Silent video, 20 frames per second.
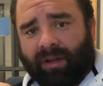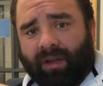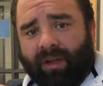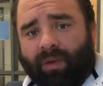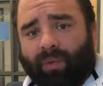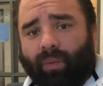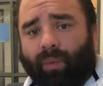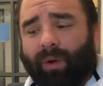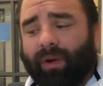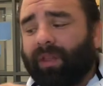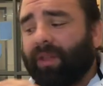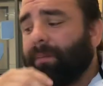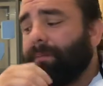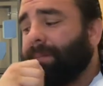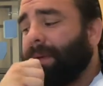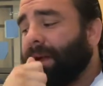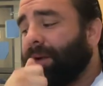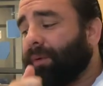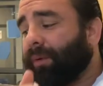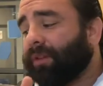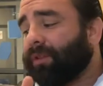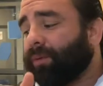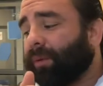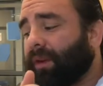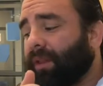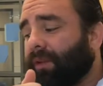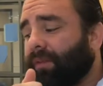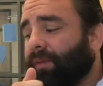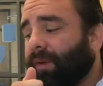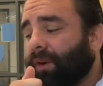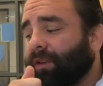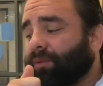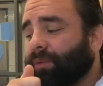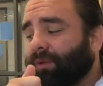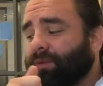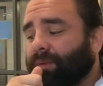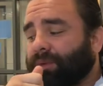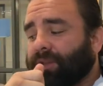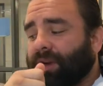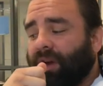One of the big ones, one of the first
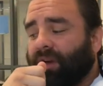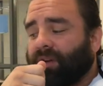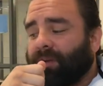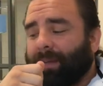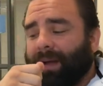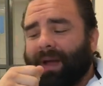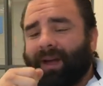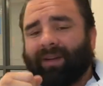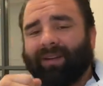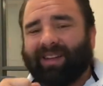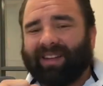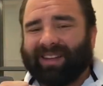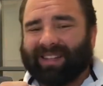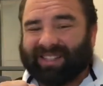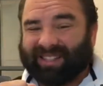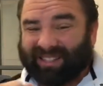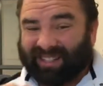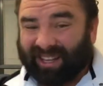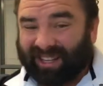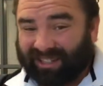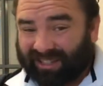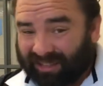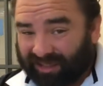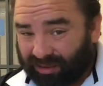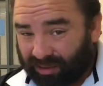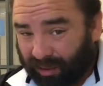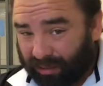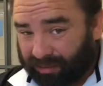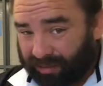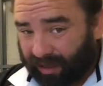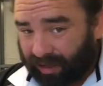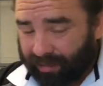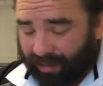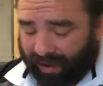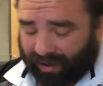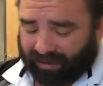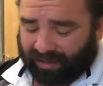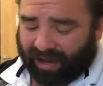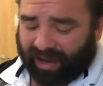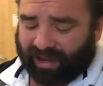ones we'll talk about, is citizens are upset
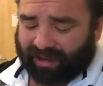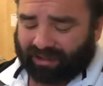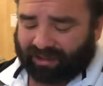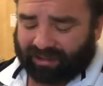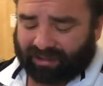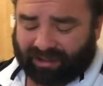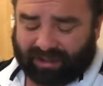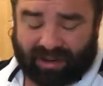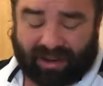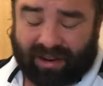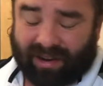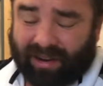about taxes.